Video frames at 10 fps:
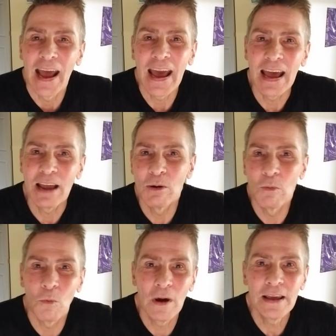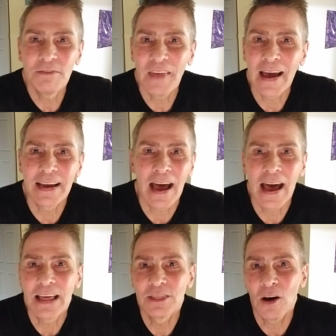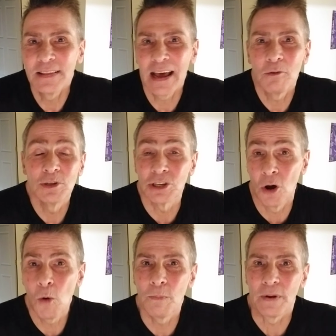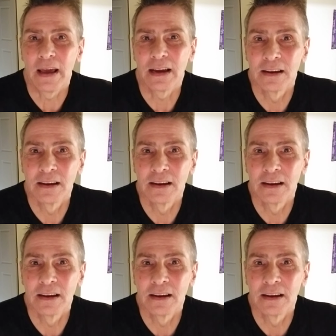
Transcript: And what if that guy thought that was an opening,